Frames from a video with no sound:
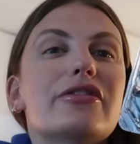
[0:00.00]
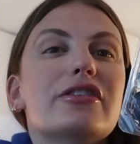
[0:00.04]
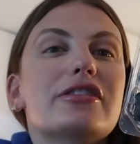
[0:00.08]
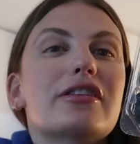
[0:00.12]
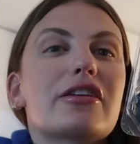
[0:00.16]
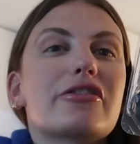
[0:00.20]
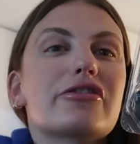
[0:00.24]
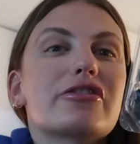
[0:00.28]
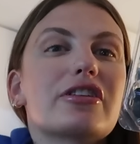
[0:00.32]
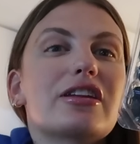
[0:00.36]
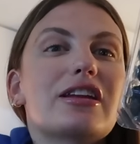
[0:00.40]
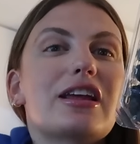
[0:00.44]
of these
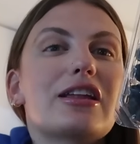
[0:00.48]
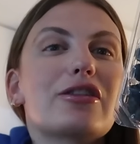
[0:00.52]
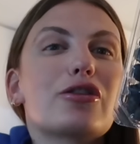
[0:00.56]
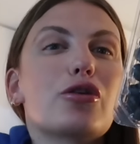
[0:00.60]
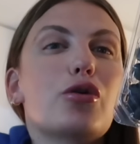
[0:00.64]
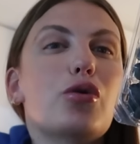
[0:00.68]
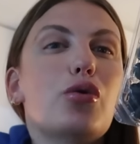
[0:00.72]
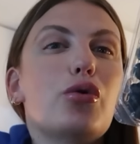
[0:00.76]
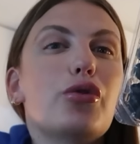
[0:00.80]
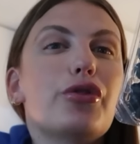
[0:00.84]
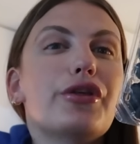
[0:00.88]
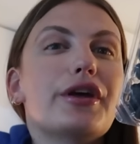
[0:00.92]
yesterday and ate the
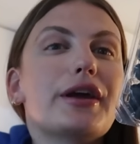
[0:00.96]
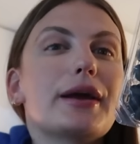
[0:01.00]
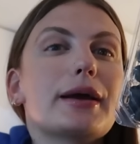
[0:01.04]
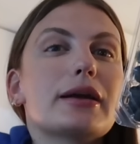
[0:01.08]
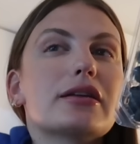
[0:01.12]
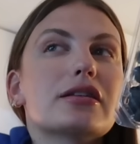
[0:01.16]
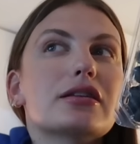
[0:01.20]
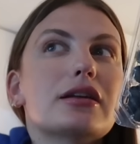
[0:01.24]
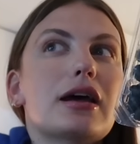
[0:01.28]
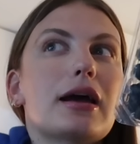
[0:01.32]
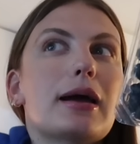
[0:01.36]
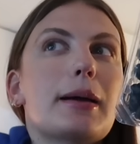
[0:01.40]
whole thing
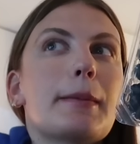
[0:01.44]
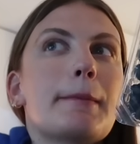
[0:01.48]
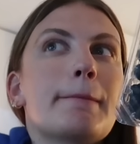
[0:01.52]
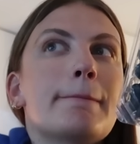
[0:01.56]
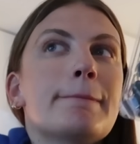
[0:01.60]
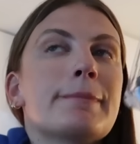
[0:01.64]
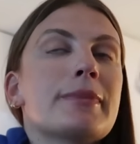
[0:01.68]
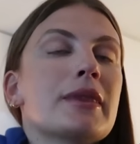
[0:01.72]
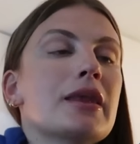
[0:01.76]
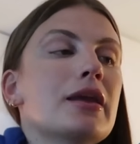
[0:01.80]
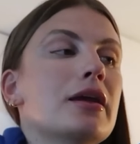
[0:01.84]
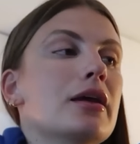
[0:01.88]
today.
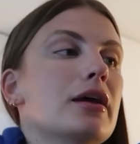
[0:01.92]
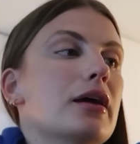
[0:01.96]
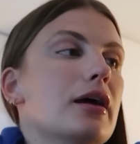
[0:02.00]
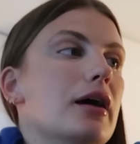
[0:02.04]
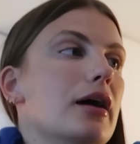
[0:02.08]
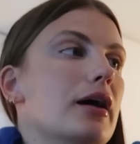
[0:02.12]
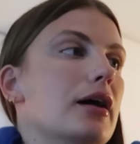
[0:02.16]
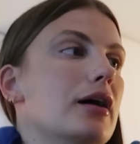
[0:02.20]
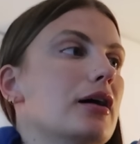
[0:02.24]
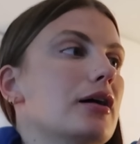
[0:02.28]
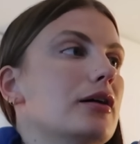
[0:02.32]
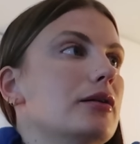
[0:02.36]

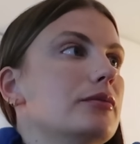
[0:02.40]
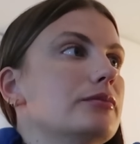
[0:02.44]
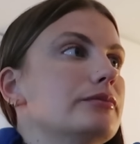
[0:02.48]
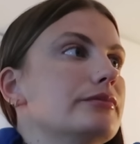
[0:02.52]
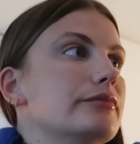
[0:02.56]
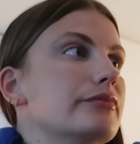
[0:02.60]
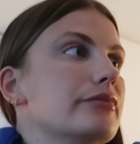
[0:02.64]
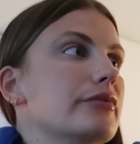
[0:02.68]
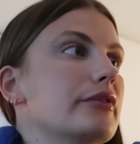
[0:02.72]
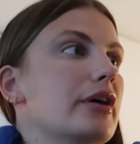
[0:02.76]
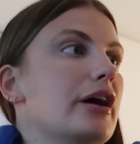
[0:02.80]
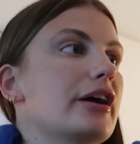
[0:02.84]

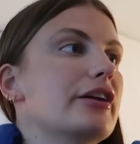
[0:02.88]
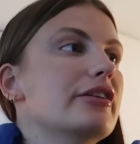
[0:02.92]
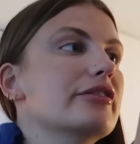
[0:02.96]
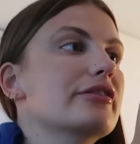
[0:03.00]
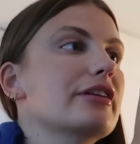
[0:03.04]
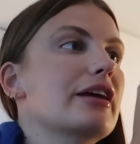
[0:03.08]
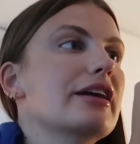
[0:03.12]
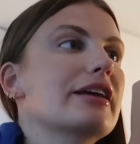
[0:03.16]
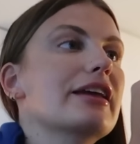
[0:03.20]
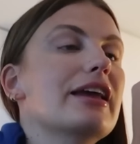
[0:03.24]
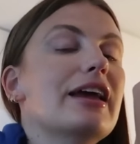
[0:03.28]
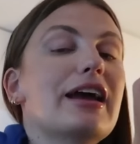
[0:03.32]
Um, I
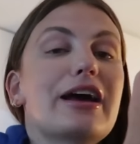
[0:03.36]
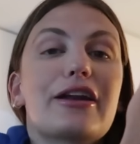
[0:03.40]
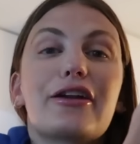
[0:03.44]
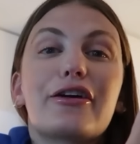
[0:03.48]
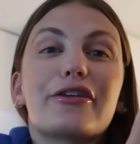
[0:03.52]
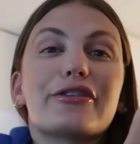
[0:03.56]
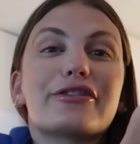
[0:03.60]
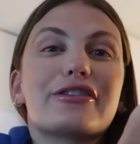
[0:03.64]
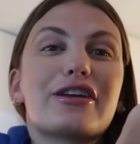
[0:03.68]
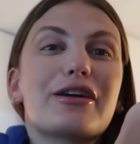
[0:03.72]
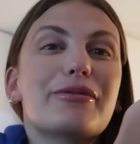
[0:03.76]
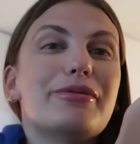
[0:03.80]
just, I
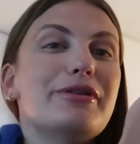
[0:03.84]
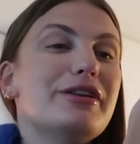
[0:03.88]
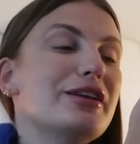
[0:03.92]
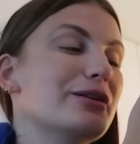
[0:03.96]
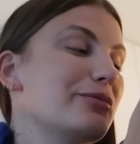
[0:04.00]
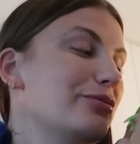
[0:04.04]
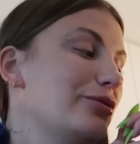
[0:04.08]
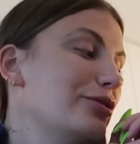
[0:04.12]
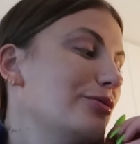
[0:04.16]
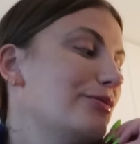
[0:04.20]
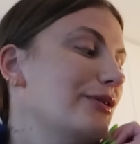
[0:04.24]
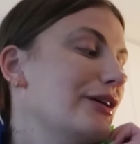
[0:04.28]
can't stop
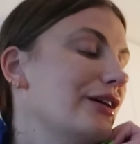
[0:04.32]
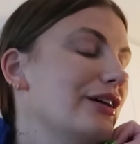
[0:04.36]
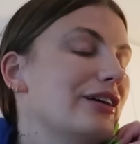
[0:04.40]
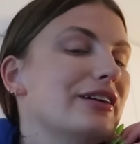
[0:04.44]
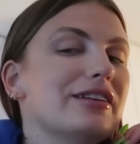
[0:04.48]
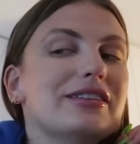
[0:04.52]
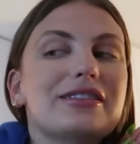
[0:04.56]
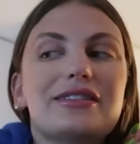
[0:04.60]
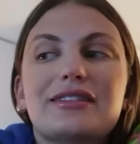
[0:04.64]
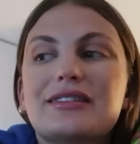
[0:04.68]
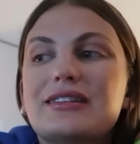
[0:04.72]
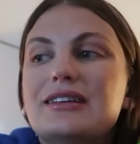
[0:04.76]
eating
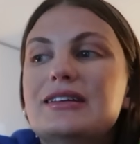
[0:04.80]
blueberries.